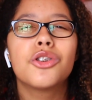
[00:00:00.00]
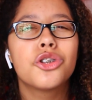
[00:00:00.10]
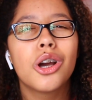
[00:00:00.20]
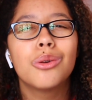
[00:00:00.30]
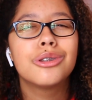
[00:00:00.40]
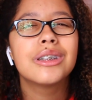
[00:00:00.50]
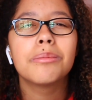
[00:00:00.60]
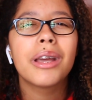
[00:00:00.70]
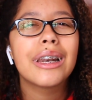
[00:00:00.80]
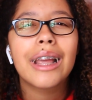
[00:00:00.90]
the show, she's
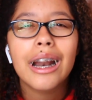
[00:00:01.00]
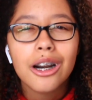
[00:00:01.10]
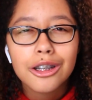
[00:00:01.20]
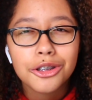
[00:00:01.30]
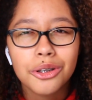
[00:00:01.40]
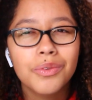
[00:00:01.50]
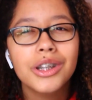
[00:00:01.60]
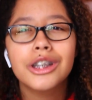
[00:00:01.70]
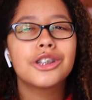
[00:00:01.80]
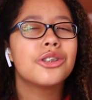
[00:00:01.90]
the main character.
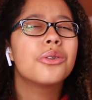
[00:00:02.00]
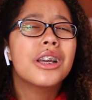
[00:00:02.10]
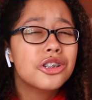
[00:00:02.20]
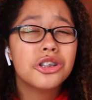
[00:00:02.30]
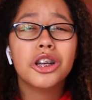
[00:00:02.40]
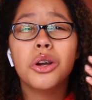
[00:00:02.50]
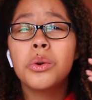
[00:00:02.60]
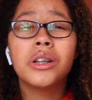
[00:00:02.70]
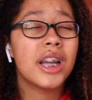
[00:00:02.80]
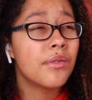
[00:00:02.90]
Really, you think she's gonna
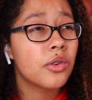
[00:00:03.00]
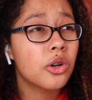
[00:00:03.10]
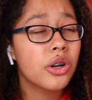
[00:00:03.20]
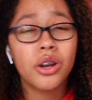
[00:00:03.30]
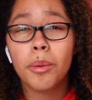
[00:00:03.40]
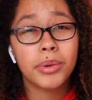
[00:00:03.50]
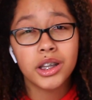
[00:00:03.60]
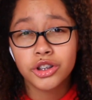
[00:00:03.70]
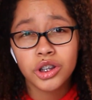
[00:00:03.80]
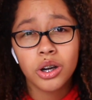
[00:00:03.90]
go to Denver and not be
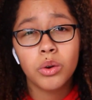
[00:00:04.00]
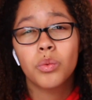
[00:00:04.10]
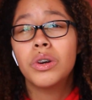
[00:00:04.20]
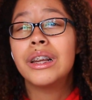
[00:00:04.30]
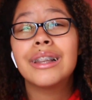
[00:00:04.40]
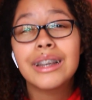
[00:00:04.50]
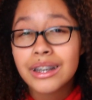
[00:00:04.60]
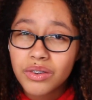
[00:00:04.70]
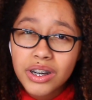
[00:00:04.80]
in the show? Really?